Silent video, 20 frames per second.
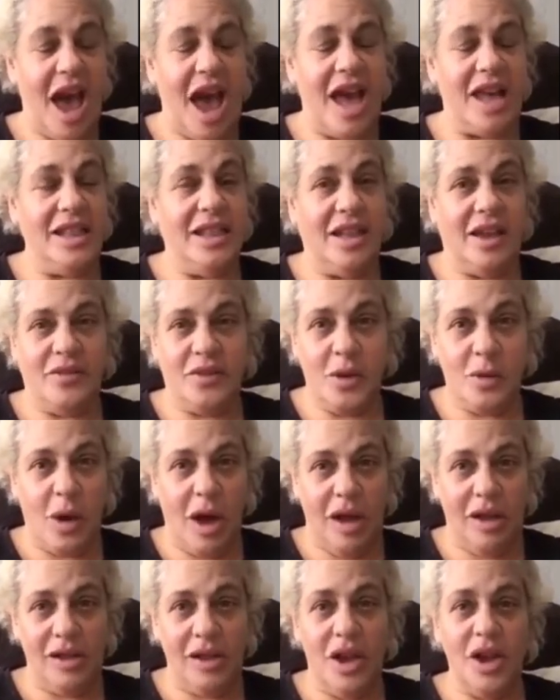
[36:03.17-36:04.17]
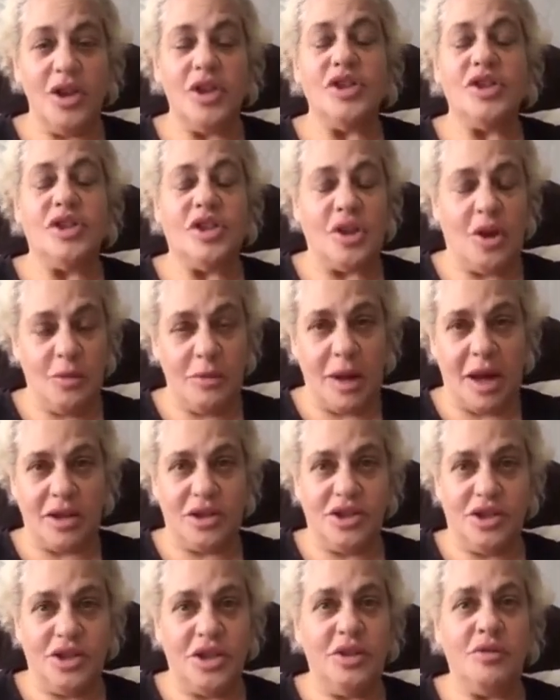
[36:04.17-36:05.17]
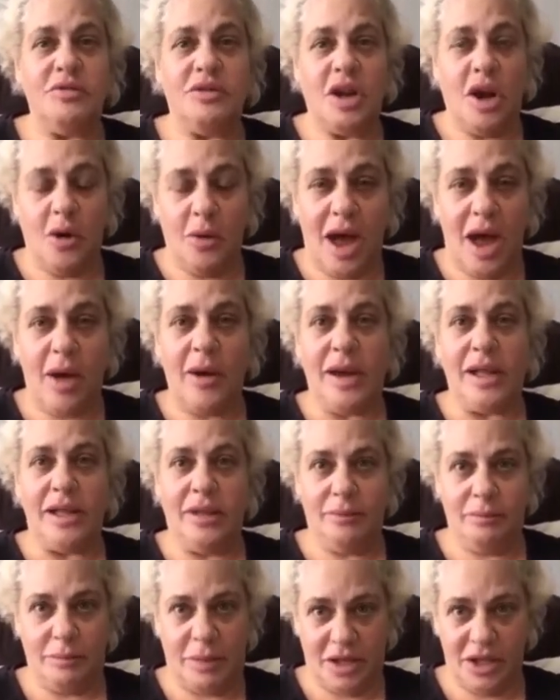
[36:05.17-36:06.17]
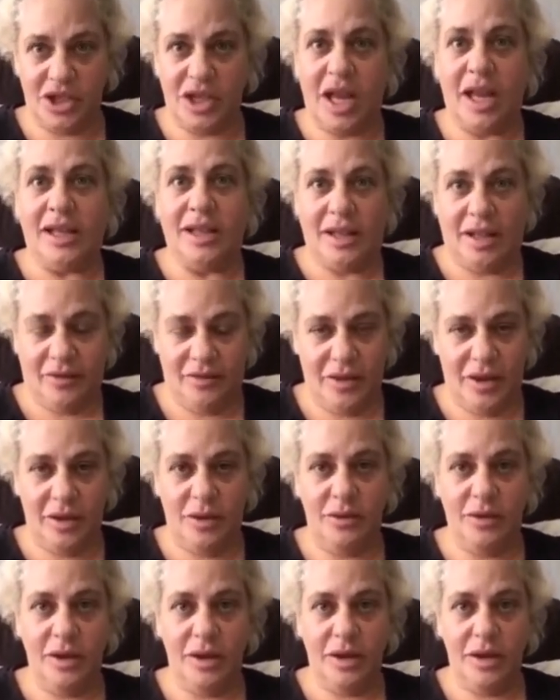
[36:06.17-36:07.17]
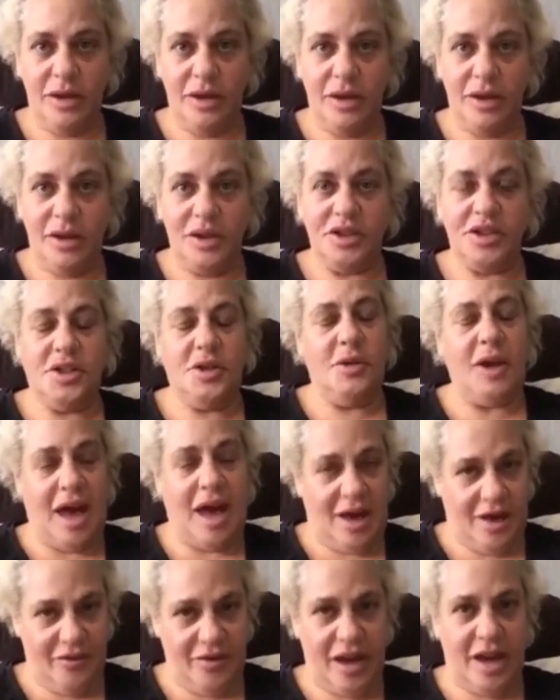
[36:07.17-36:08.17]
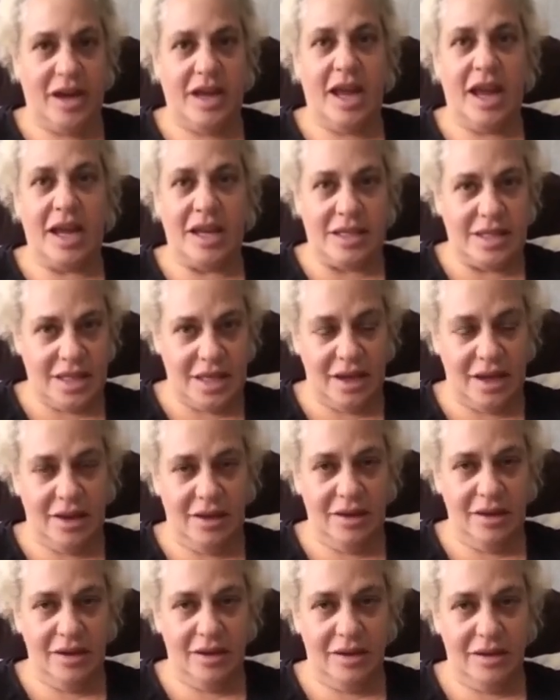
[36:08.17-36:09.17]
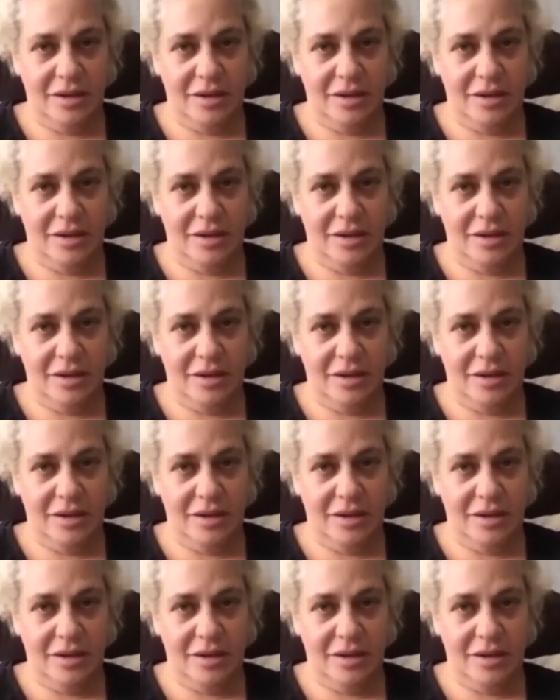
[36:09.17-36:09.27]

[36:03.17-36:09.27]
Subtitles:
I love you all so much. Do you know how much I love you? Do you have any idea?